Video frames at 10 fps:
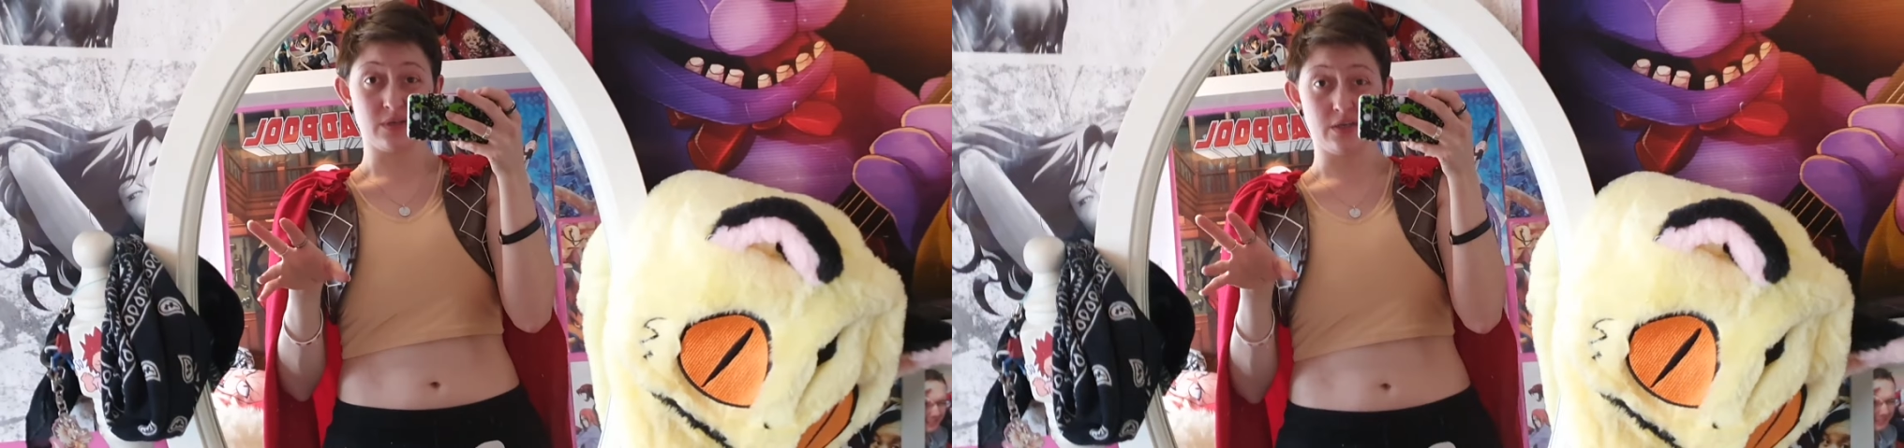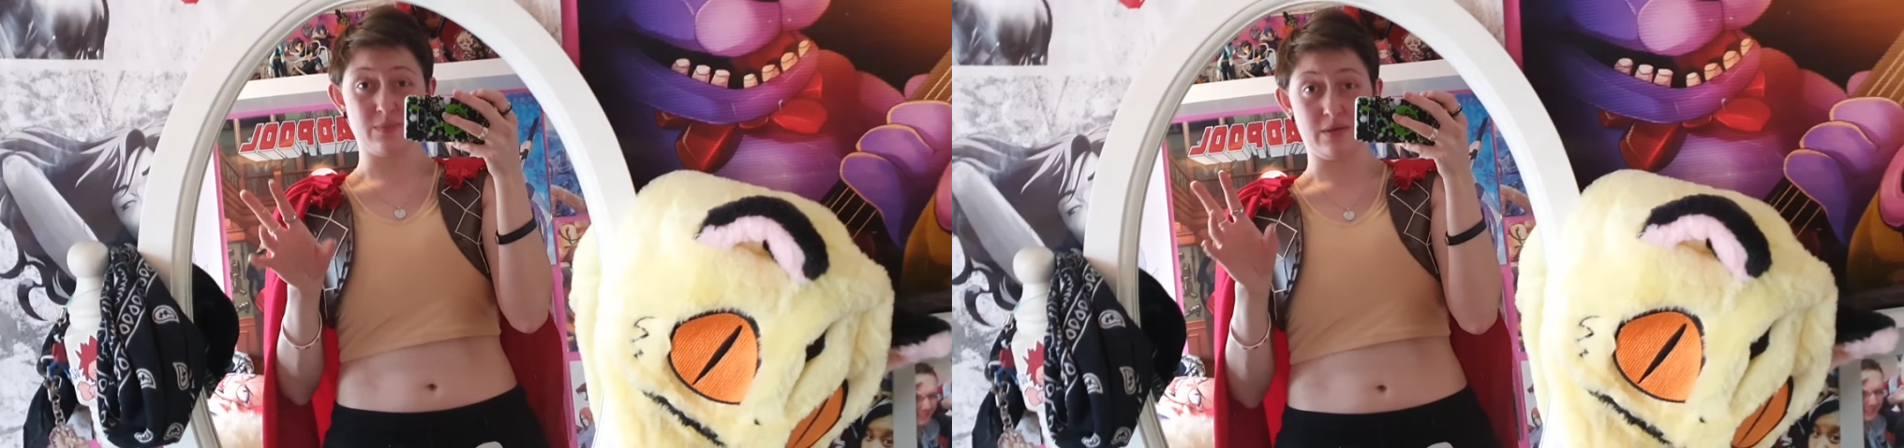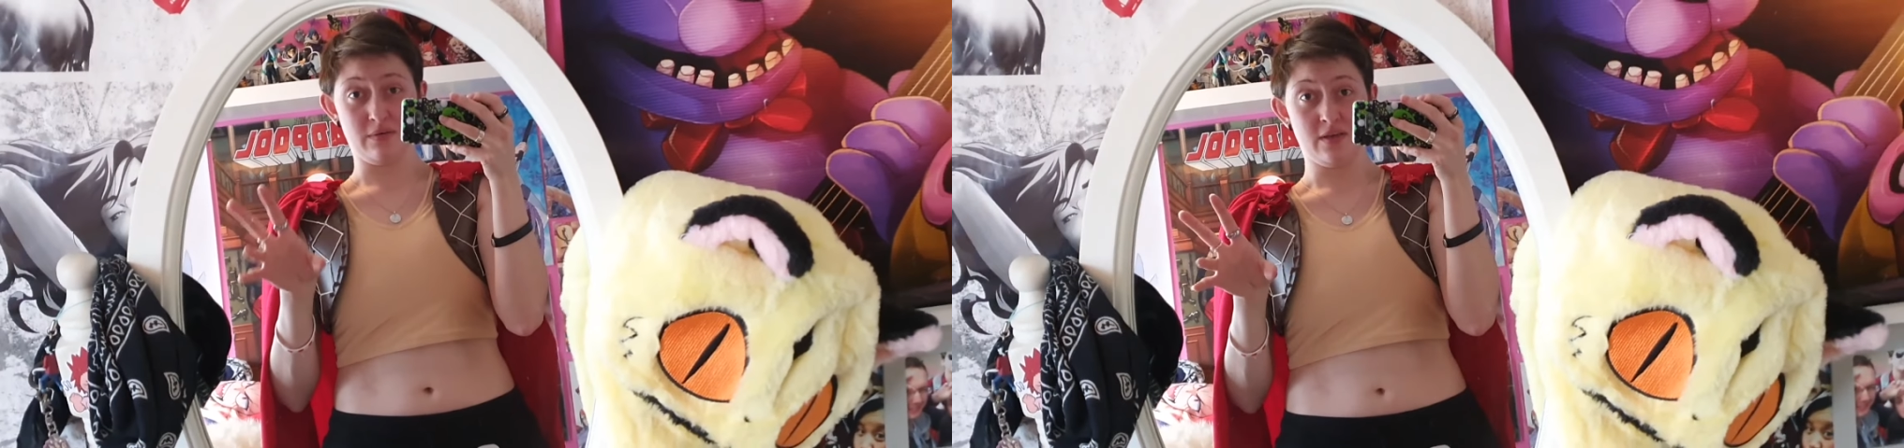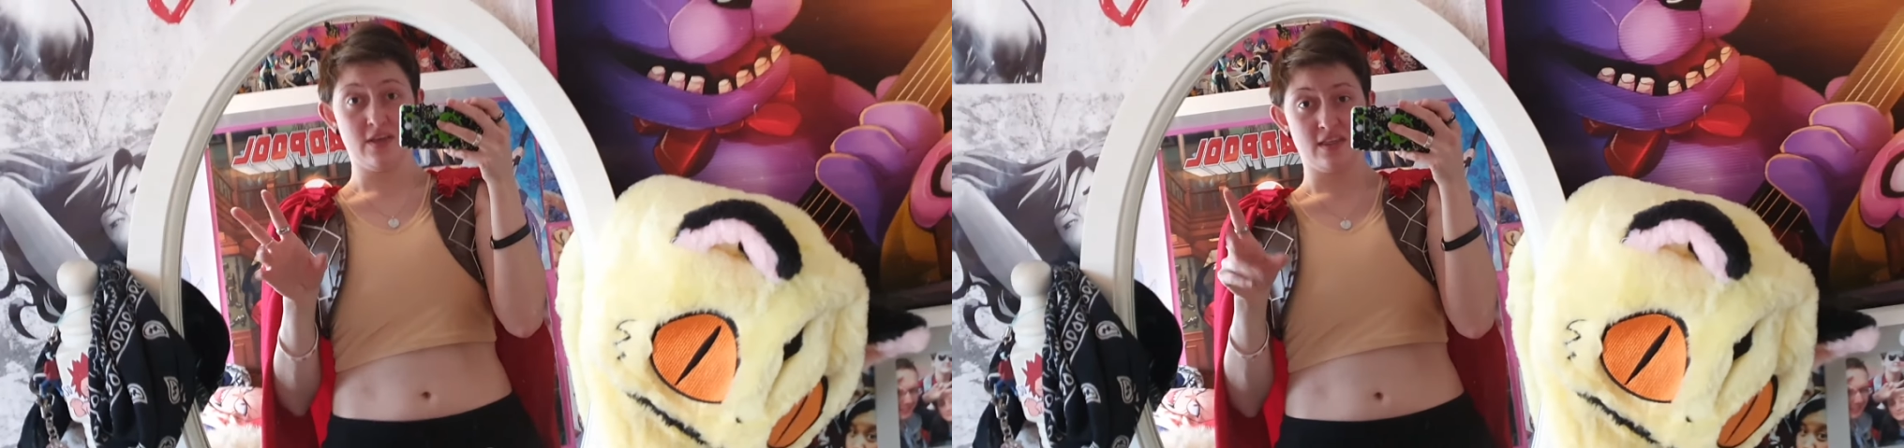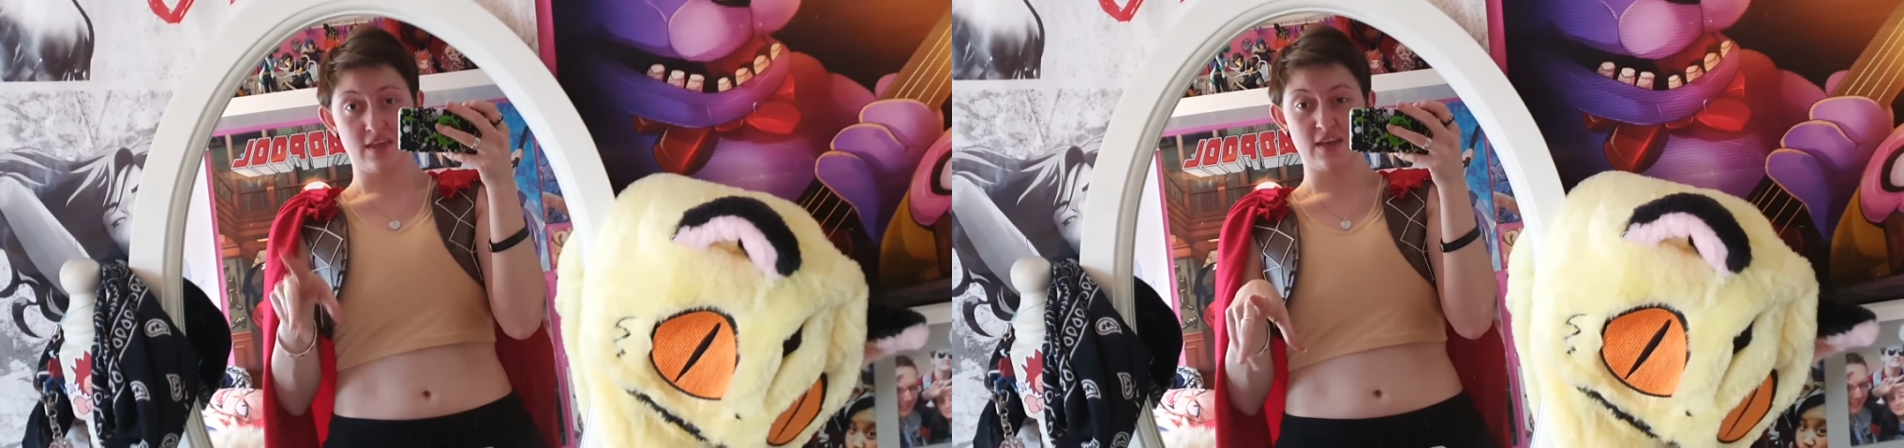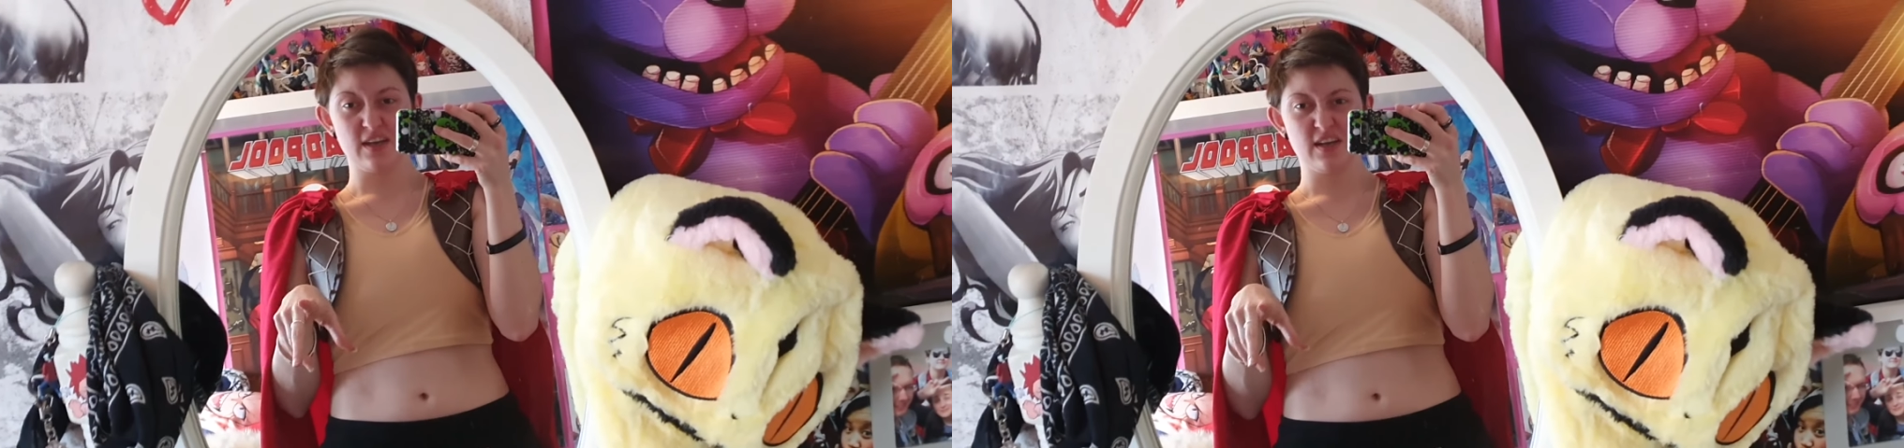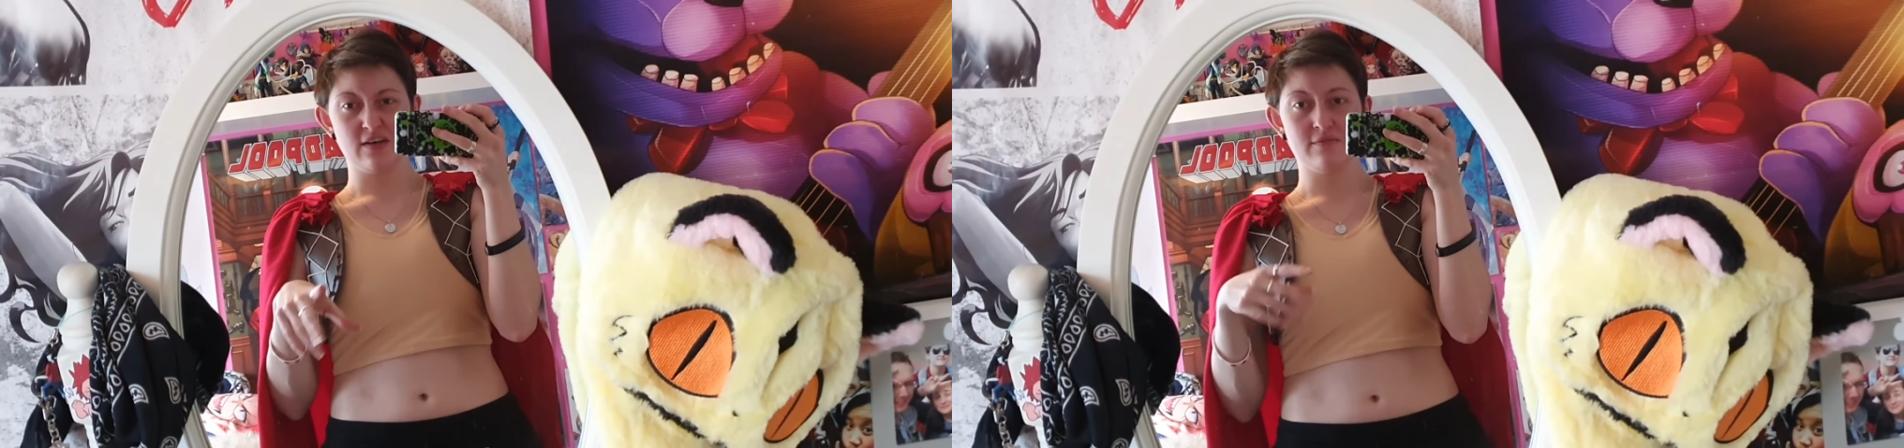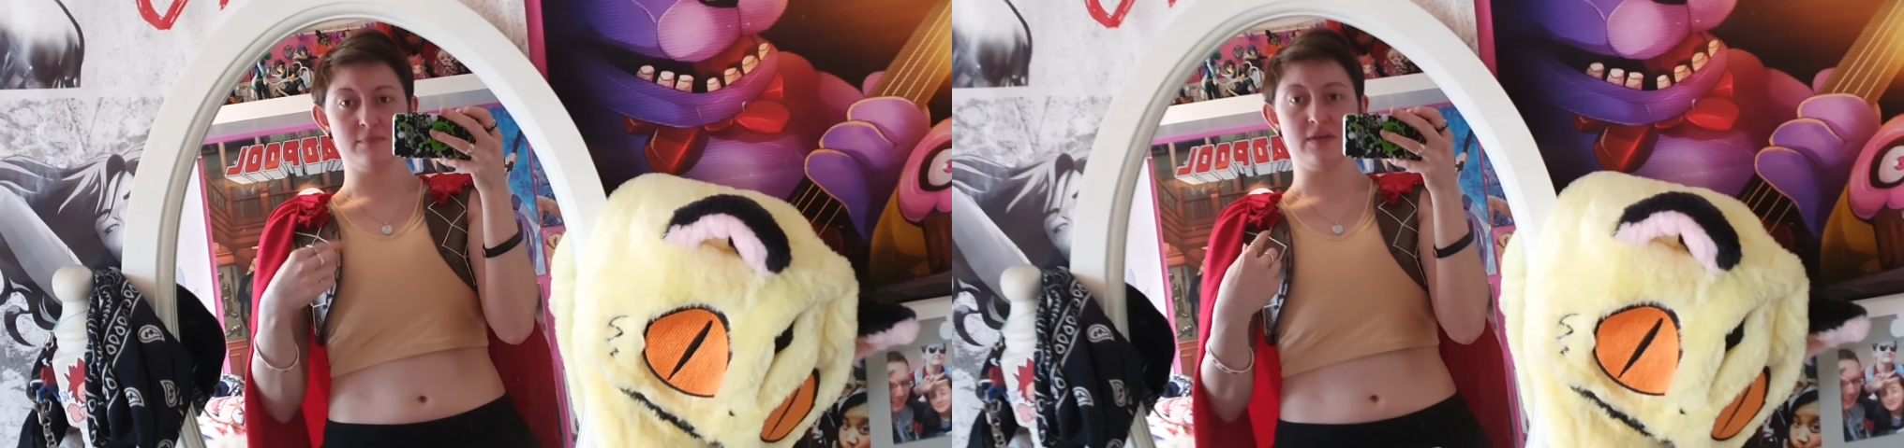going to be thick enough,